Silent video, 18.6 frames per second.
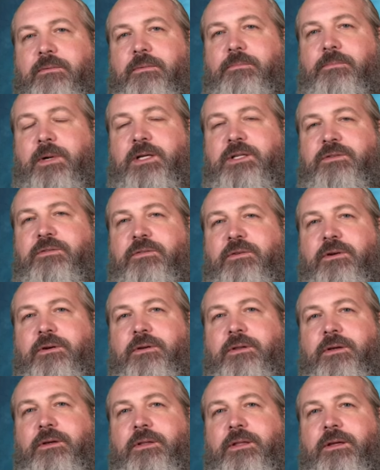much
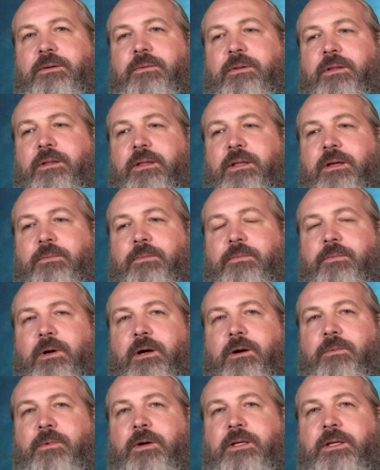further than where
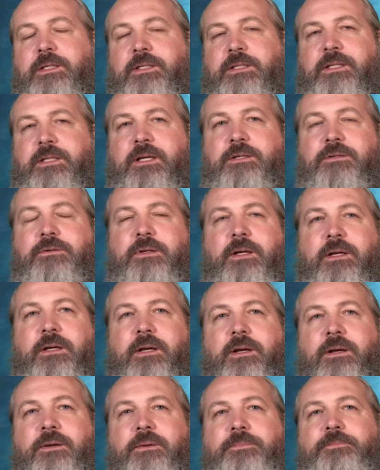it was a century
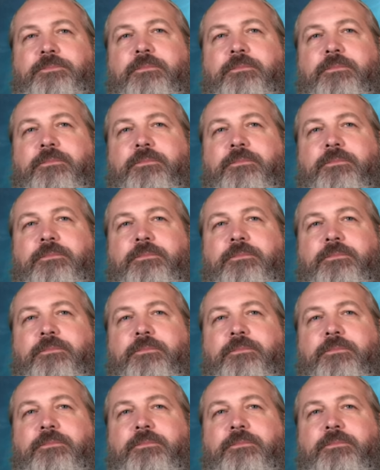ago.